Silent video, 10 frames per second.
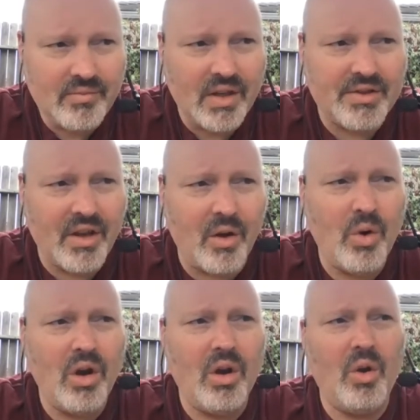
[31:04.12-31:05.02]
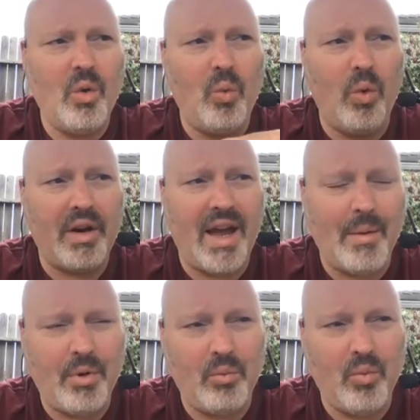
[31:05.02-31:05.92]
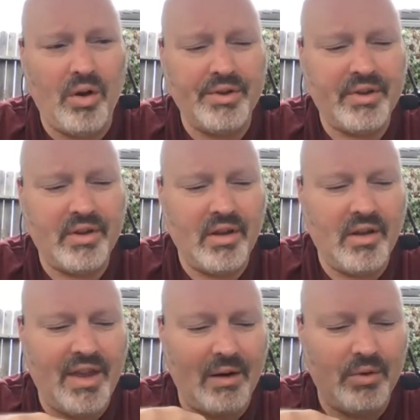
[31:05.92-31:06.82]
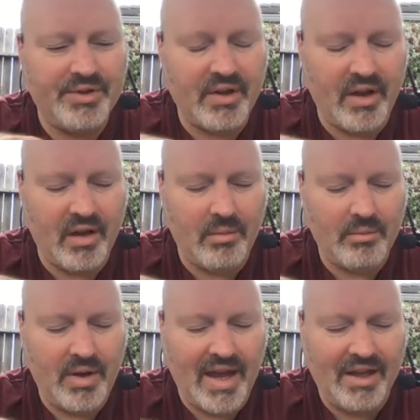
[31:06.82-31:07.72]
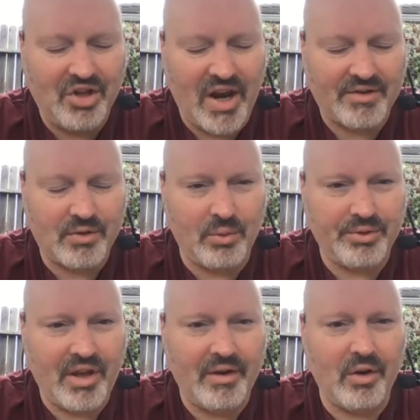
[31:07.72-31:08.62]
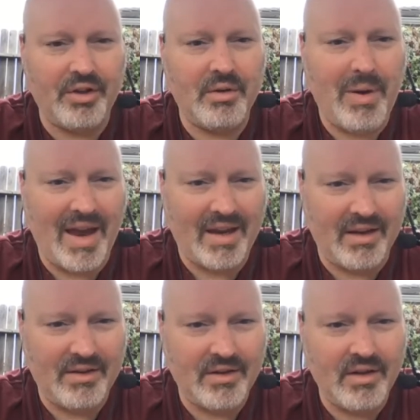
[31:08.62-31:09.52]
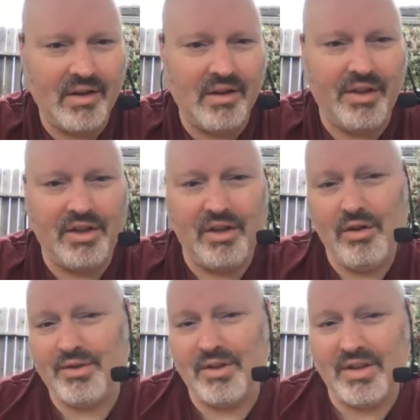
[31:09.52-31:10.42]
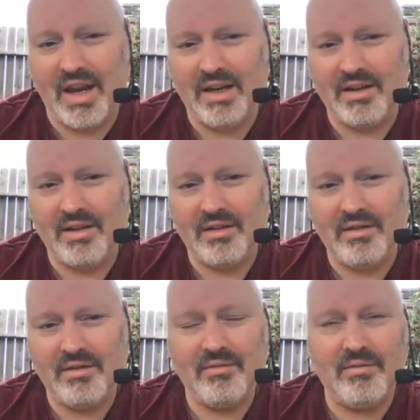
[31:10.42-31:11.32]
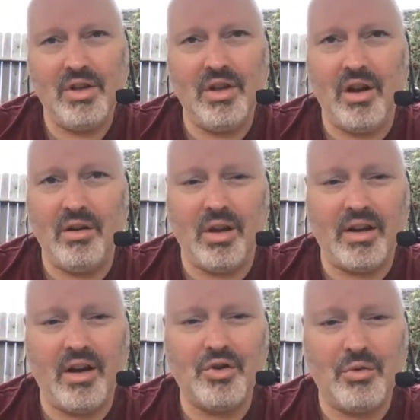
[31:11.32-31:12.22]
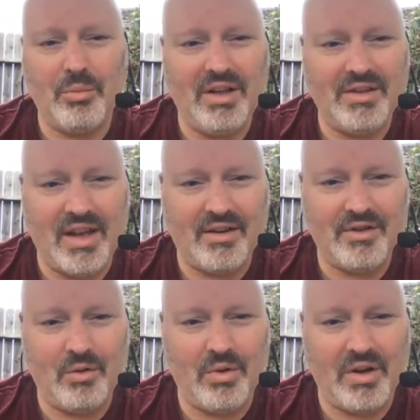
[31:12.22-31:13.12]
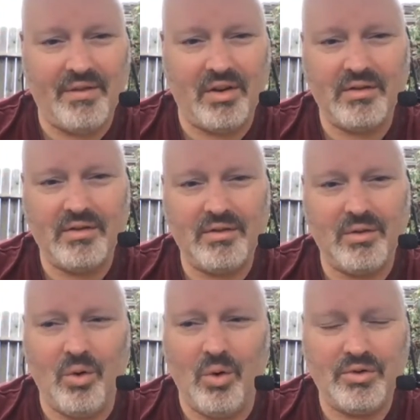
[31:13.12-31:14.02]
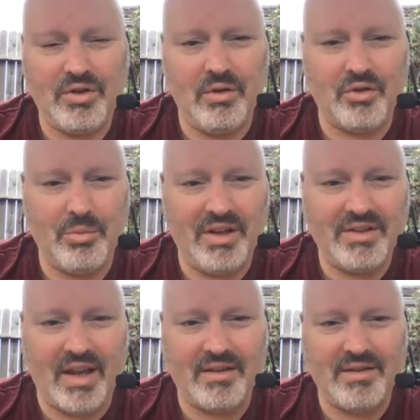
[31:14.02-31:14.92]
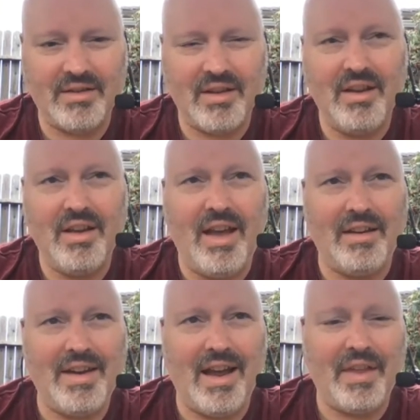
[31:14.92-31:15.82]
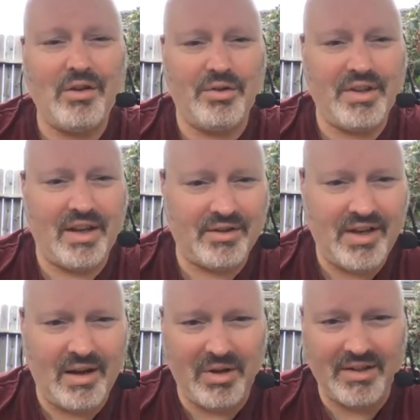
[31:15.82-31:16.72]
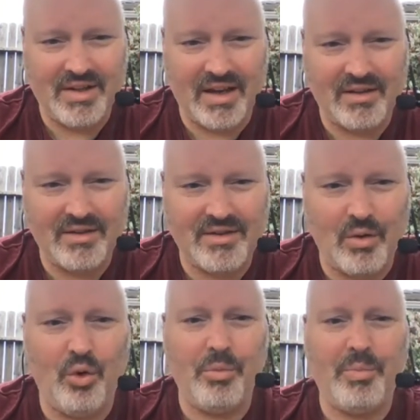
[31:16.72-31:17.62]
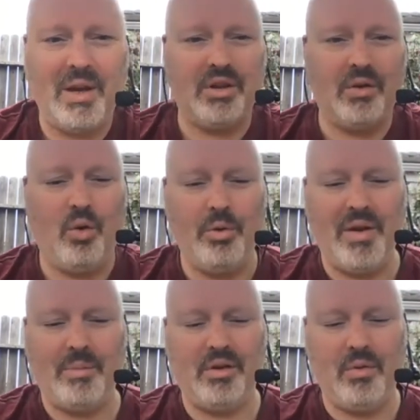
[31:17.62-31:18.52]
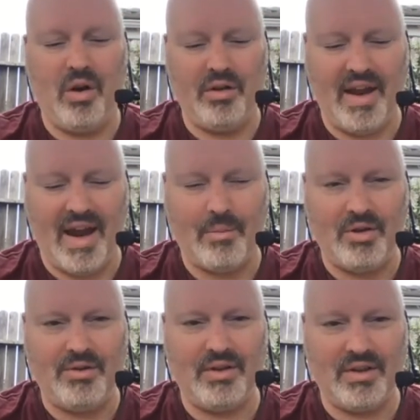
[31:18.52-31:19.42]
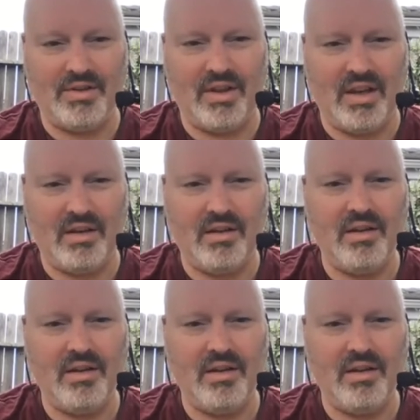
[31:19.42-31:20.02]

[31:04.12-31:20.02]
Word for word: So what happened was there was um, Ajax calls going on in the back end that used to take, you know, like 100 milliseconds or whatever, or 200 milliseconds, and now they'd gone down to 10 milliseconds. So all the people, all the people who were on the app using this thing,